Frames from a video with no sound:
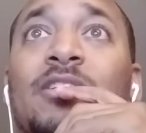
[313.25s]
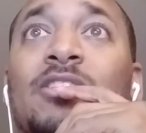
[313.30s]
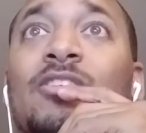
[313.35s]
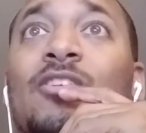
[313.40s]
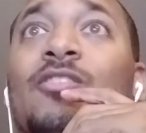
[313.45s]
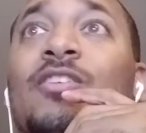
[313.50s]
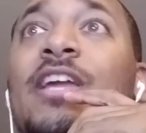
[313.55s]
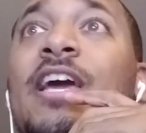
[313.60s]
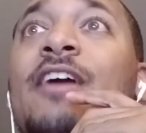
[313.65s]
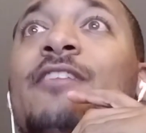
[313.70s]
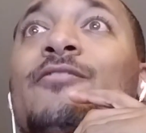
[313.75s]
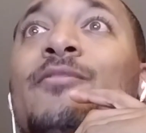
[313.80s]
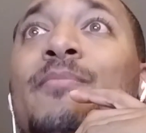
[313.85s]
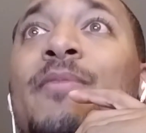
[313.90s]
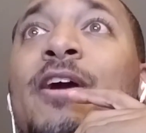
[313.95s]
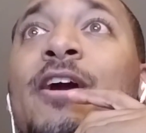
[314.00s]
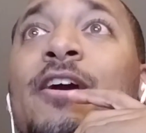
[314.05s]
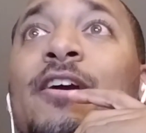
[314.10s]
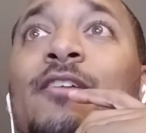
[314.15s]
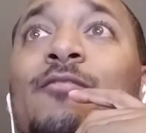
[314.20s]
So Native
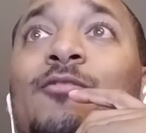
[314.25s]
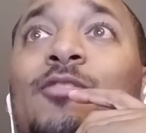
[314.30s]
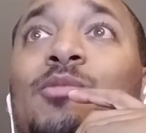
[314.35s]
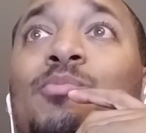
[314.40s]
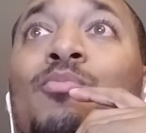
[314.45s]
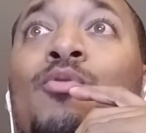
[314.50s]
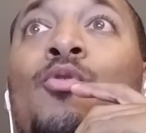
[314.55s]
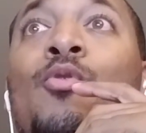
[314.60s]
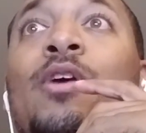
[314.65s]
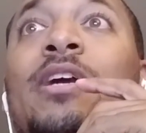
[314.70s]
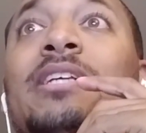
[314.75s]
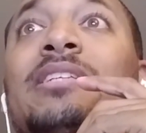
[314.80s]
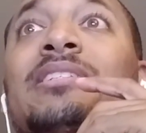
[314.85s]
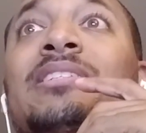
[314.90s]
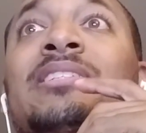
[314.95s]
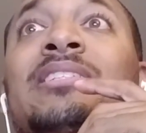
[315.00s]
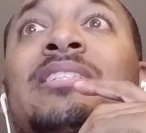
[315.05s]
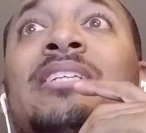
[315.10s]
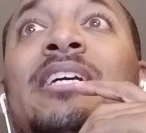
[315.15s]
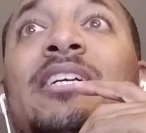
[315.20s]
American was
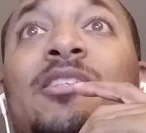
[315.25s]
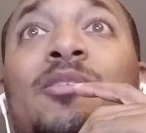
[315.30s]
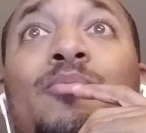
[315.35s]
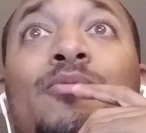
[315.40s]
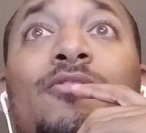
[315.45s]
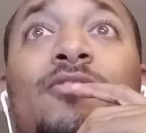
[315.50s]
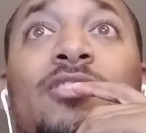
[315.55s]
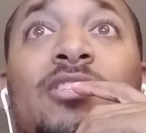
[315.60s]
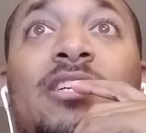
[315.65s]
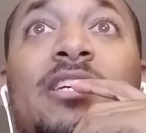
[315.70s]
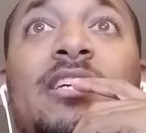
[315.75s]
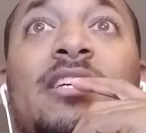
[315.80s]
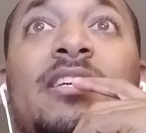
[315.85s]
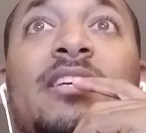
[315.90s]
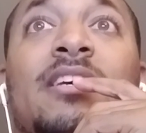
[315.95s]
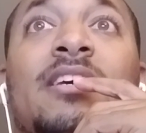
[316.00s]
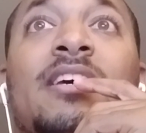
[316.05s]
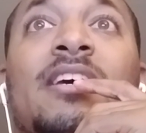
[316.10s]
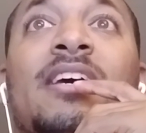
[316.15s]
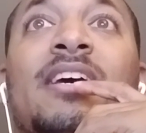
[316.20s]
0.6%,
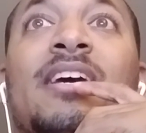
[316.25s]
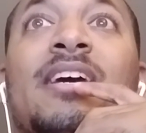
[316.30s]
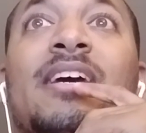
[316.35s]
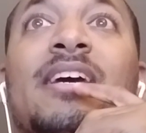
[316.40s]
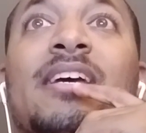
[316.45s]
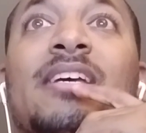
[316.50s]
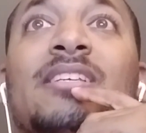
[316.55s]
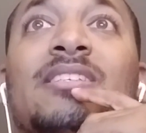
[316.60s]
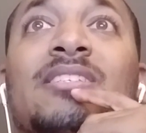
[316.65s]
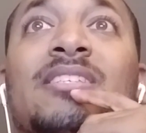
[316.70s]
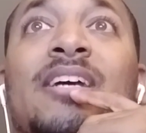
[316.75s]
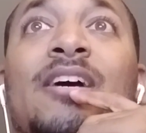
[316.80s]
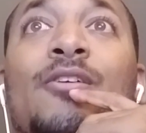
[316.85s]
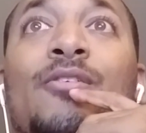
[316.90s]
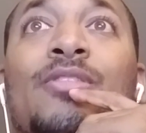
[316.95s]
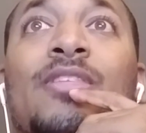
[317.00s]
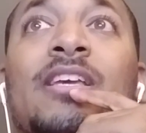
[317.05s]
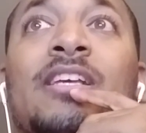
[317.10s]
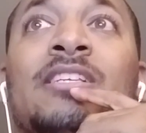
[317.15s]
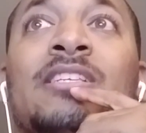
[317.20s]
and
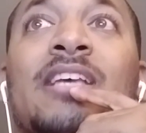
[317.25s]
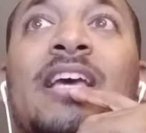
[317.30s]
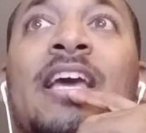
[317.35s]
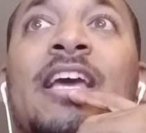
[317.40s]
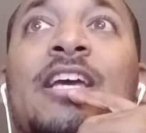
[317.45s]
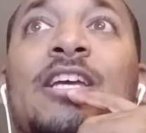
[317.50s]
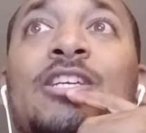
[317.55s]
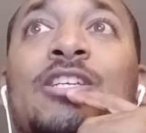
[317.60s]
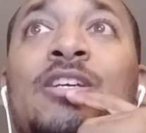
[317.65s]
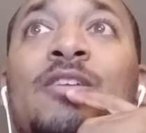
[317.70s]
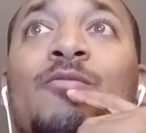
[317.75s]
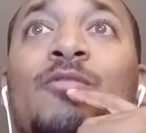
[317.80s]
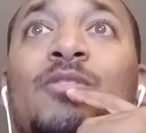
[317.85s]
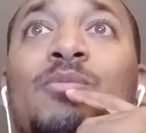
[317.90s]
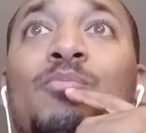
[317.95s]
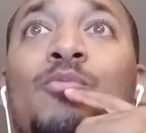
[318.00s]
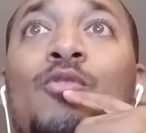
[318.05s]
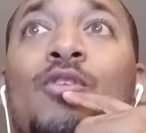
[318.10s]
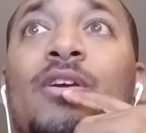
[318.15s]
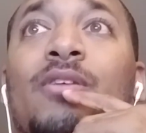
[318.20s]
Southeast Asian was
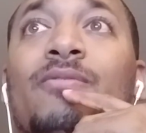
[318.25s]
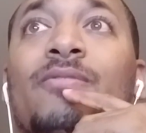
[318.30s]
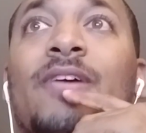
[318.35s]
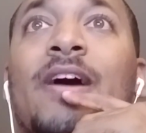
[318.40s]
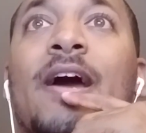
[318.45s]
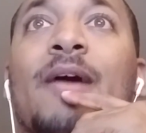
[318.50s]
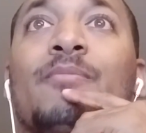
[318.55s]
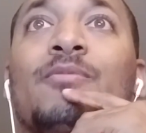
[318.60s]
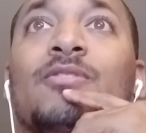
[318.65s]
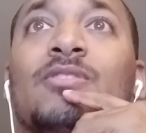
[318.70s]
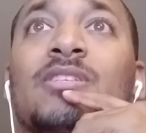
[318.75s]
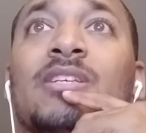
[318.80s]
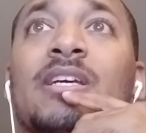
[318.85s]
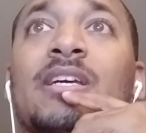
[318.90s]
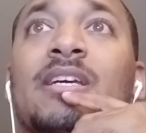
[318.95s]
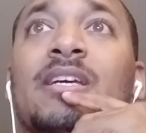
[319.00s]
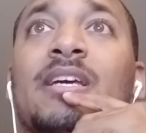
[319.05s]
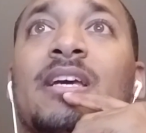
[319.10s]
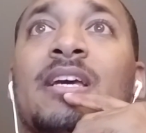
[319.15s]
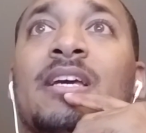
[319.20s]

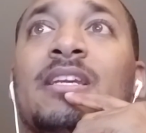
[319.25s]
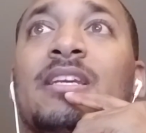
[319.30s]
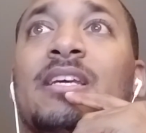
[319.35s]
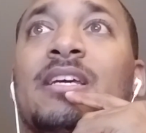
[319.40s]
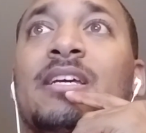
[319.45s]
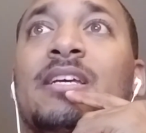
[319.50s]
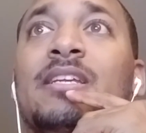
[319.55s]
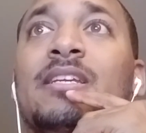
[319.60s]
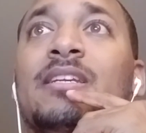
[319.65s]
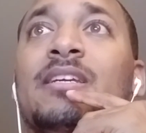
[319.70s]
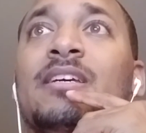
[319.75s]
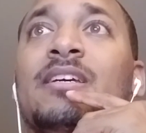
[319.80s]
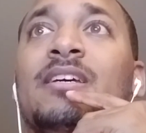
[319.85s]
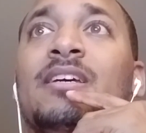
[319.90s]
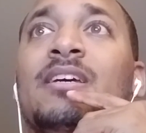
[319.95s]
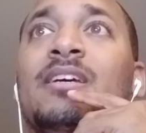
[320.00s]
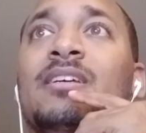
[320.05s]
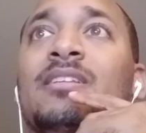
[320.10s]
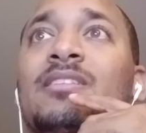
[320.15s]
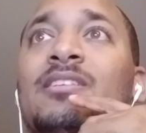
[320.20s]
0.5%, and then
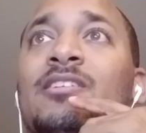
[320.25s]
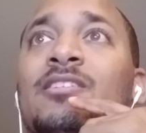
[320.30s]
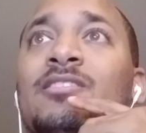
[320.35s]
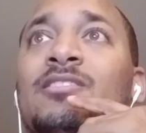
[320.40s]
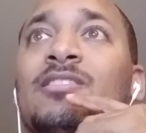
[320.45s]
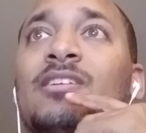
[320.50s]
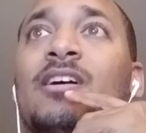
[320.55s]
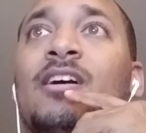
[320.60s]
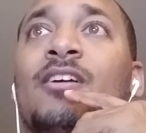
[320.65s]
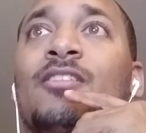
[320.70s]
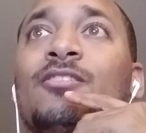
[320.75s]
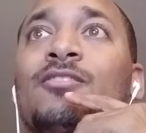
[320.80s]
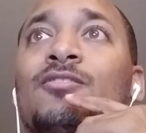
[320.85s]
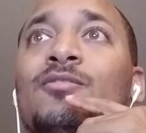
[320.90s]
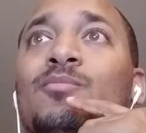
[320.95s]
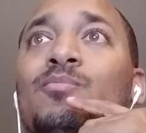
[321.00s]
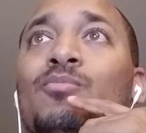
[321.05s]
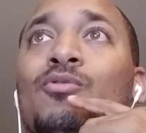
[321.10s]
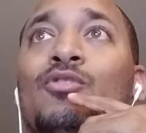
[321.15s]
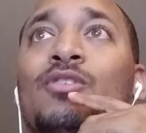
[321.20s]
there's the
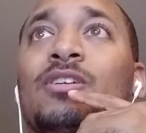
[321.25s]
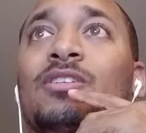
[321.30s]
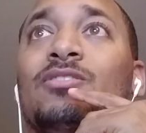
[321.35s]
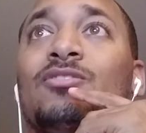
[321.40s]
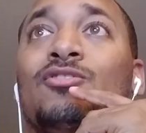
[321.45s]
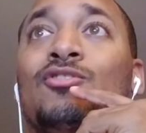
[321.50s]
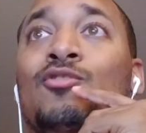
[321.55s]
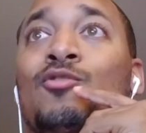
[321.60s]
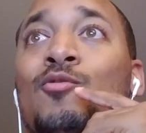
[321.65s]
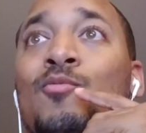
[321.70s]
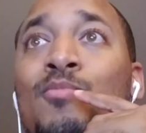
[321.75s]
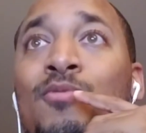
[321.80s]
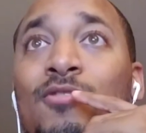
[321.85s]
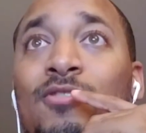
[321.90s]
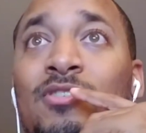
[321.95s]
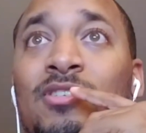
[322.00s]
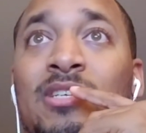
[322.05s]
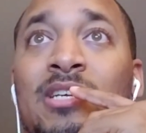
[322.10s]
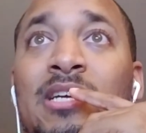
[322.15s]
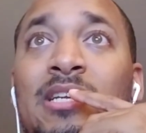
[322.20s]
other
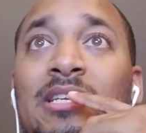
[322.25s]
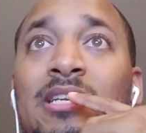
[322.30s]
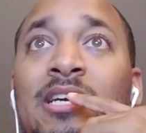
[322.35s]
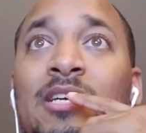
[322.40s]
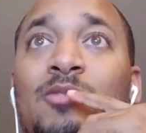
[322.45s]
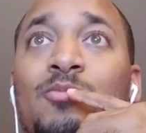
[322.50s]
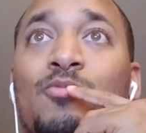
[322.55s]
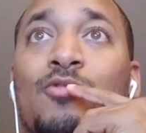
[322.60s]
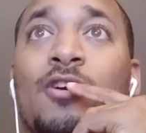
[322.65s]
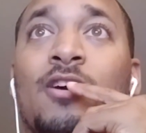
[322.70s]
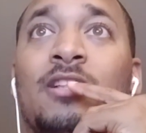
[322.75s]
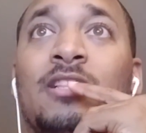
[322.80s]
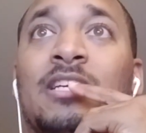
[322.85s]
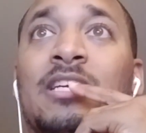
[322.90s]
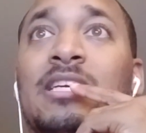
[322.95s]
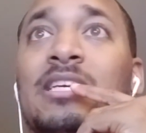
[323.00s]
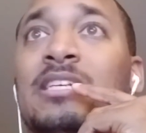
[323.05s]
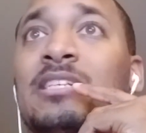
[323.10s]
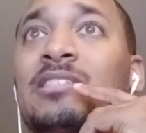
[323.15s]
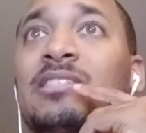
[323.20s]
0.2% that's
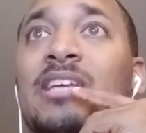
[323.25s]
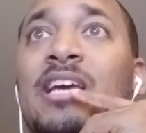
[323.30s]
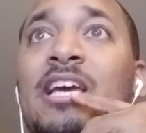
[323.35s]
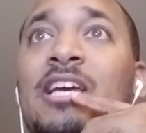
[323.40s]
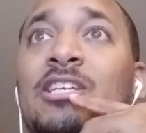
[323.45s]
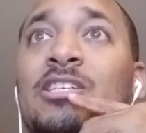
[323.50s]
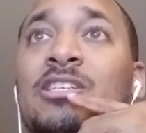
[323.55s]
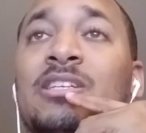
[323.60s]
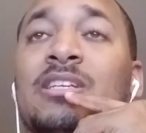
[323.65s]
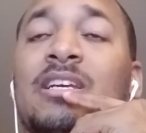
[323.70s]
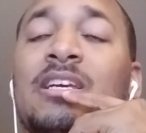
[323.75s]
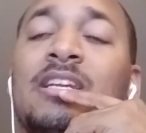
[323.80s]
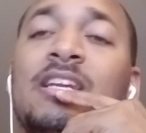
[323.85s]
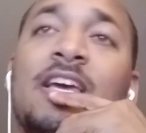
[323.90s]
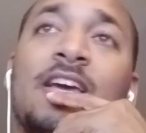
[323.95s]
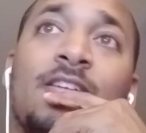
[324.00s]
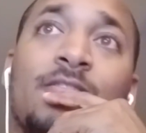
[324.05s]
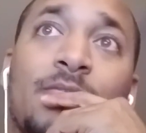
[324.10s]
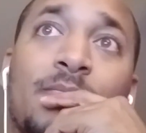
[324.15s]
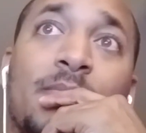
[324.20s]
broadly East Asian and
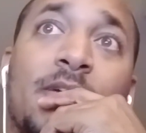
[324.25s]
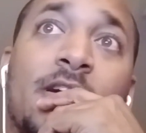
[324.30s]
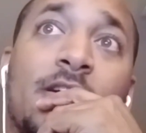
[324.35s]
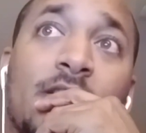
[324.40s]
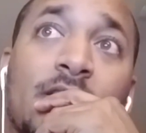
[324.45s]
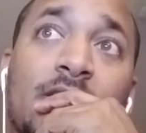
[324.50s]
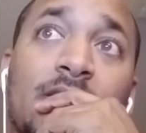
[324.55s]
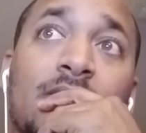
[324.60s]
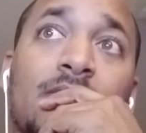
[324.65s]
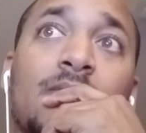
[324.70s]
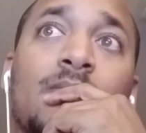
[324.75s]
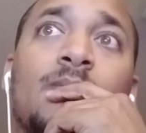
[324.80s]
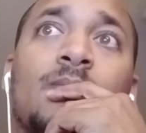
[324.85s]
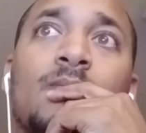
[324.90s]
Native American.